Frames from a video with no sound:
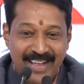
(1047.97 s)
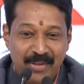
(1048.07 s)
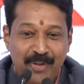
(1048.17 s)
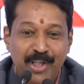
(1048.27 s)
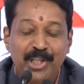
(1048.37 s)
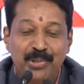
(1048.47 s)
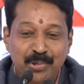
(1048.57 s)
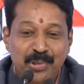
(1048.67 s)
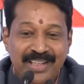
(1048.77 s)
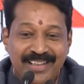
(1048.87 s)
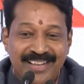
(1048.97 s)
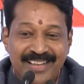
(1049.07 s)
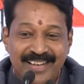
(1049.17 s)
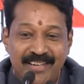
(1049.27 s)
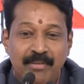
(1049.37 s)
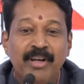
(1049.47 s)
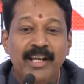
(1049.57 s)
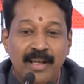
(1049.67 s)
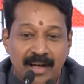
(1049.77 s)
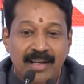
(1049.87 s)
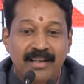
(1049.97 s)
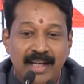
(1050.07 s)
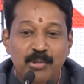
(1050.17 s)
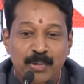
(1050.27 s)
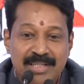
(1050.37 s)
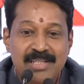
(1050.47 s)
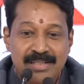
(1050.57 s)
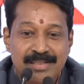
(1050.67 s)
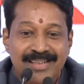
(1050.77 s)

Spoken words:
We need to do it very early, otherwise